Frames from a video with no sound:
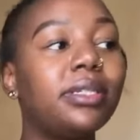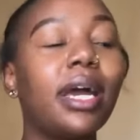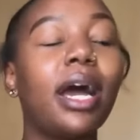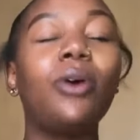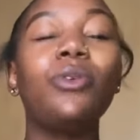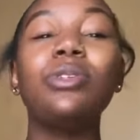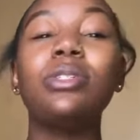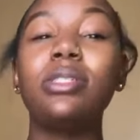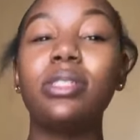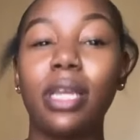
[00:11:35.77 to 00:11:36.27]
I
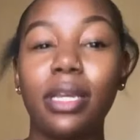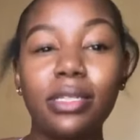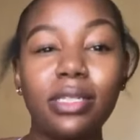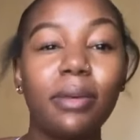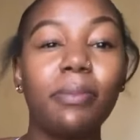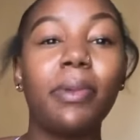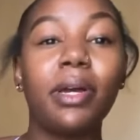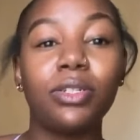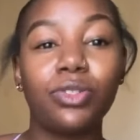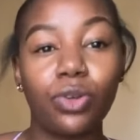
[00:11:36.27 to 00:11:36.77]
was dating
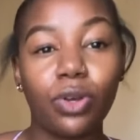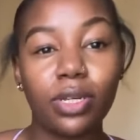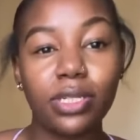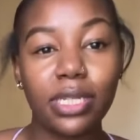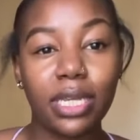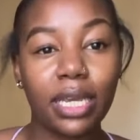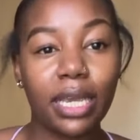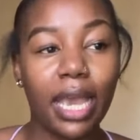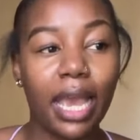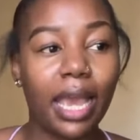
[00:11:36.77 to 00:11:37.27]
my
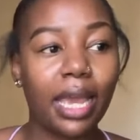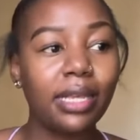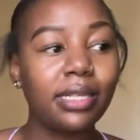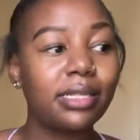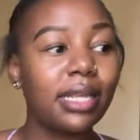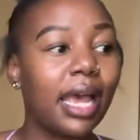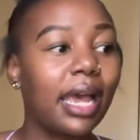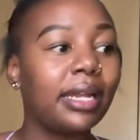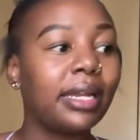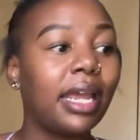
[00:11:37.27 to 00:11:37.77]
toxic ex,
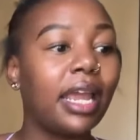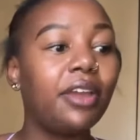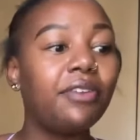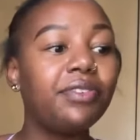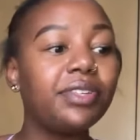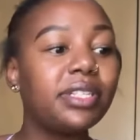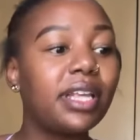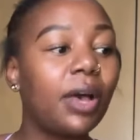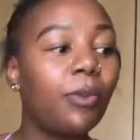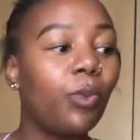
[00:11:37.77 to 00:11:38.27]
and every
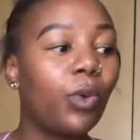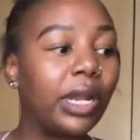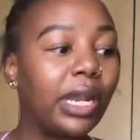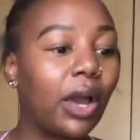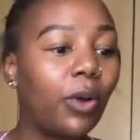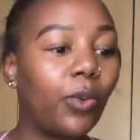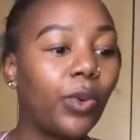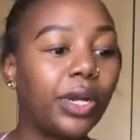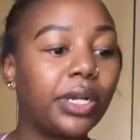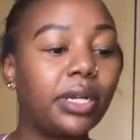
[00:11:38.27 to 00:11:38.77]
time when I
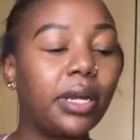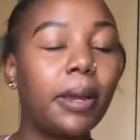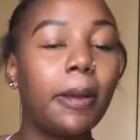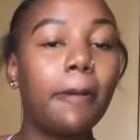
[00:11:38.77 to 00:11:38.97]
would,